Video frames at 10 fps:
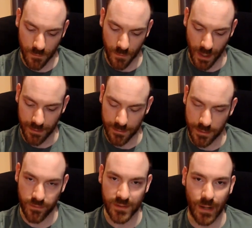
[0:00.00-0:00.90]
Like
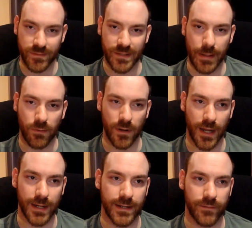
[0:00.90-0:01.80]
different types of people
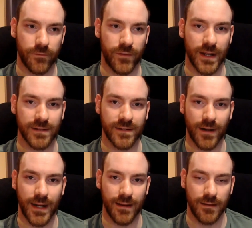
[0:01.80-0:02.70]
like different things,
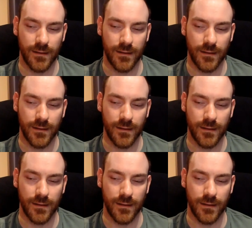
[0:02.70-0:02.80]
right?